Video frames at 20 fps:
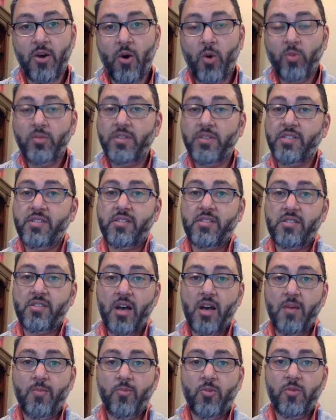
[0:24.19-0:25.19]
only
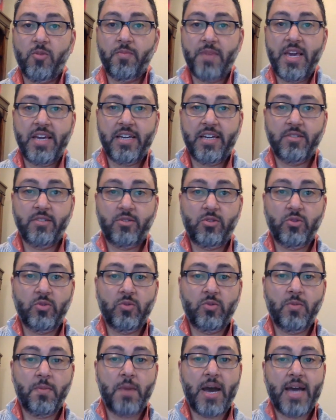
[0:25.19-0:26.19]
some will make it
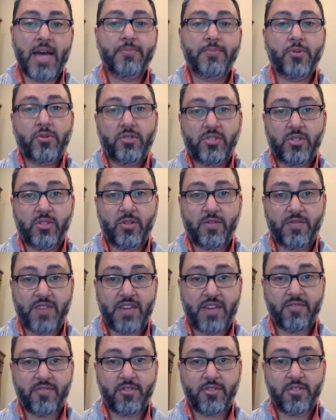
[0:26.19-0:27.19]
to my personal
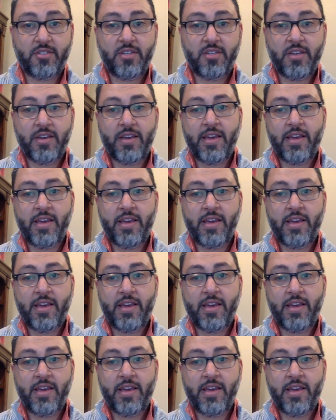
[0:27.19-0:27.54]
favorites.